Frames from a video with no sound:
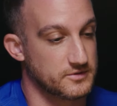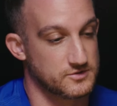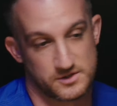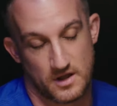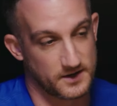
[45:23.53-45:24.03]
but
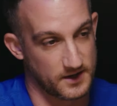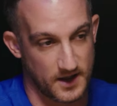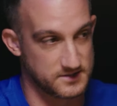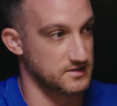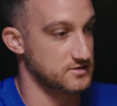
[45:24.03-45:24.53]
there's a lot of
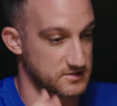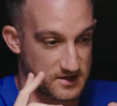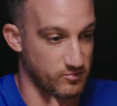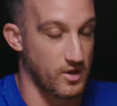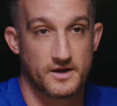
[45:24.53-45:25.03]
guys that just
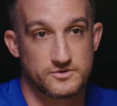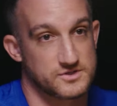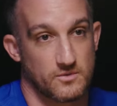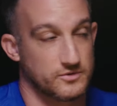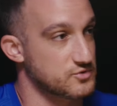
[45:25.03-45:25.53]
have blinders
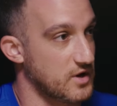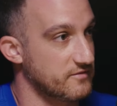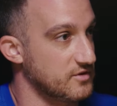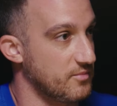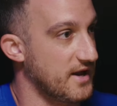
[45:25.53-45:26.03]
on when they're
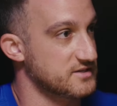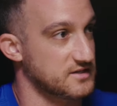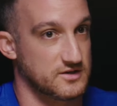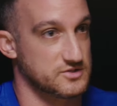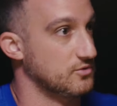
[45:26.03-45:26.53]
driving to the
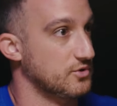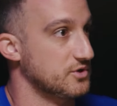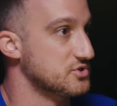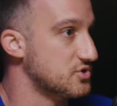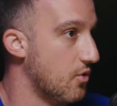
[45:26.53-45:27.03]
basket because they're
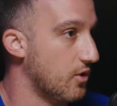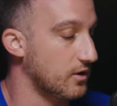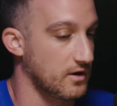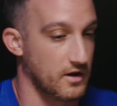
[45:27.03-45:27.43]
looking to score, mm -hmm.